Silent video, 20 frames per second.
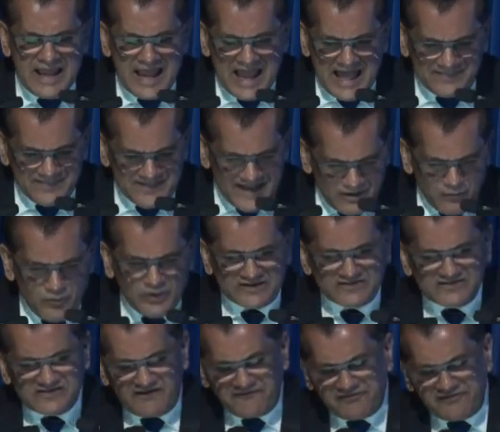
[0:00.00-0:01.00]
And then with
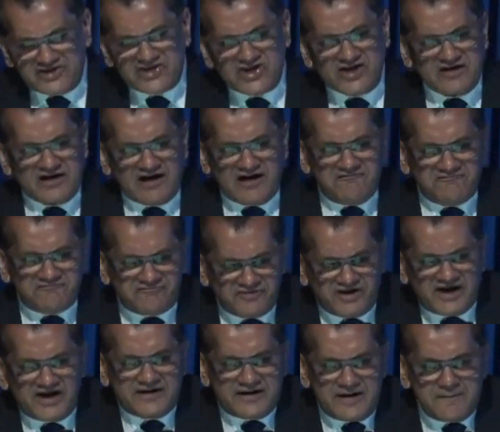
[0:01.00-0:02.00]
sufficient
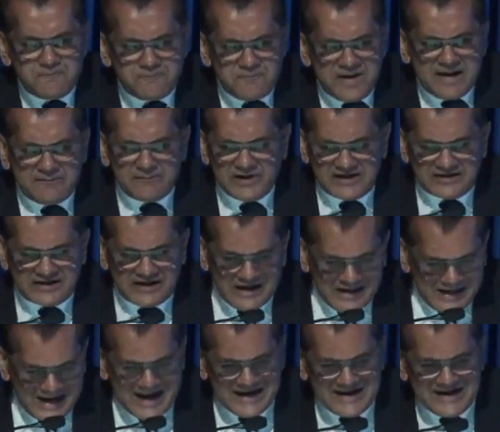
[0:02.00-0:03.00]
comfort and payment
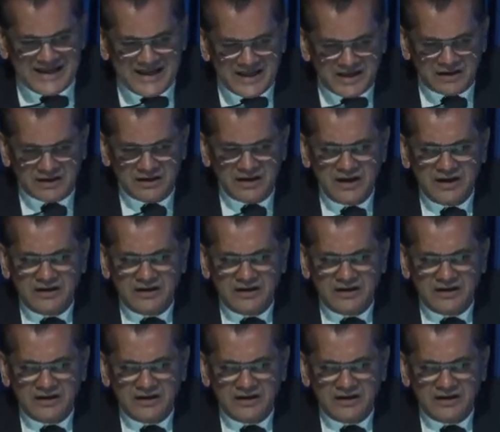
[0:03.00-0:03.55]
and lending,